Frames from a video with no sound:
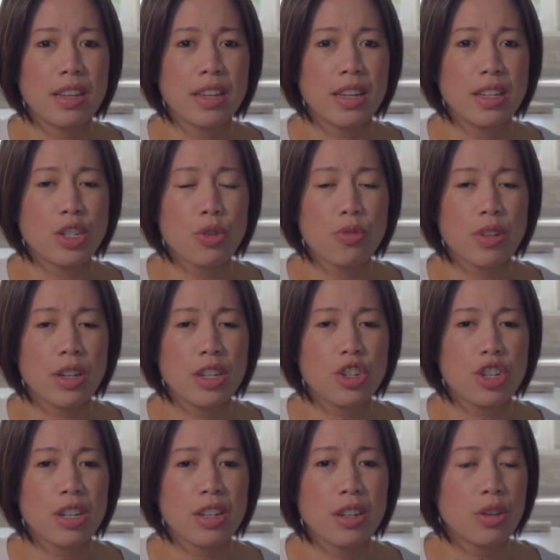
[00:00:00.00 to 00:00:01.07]

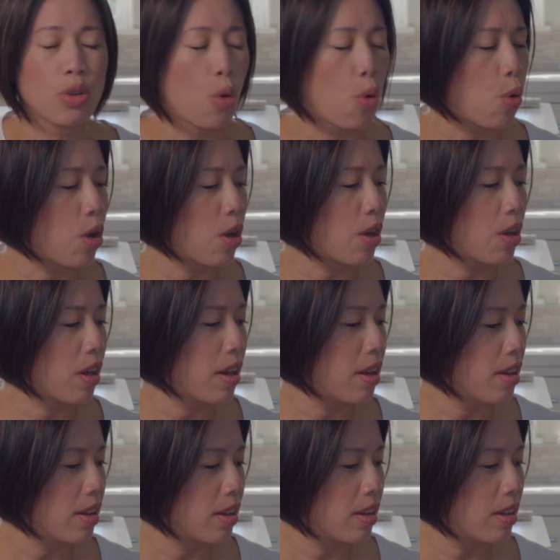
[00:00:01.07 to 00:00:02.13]
Indonesian or,
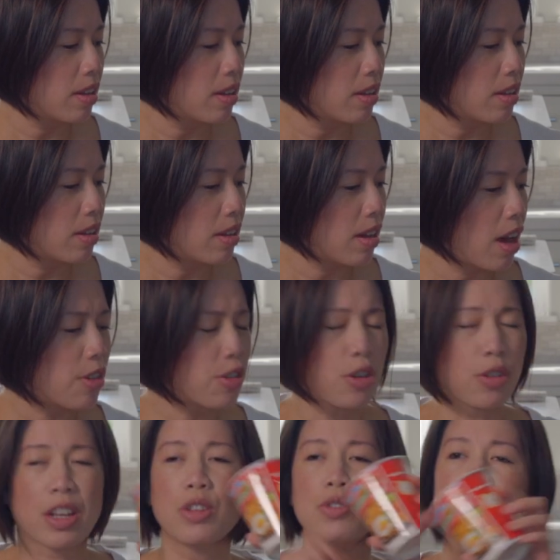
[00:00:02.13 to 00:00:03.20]
I don't
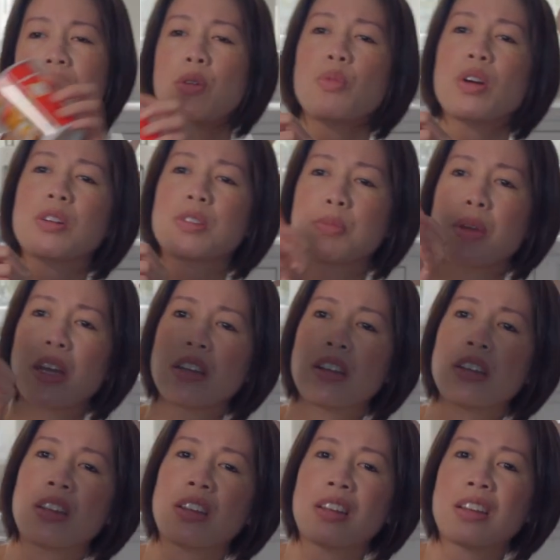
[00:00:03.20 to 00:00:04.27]
know, can you say where it's made, hun?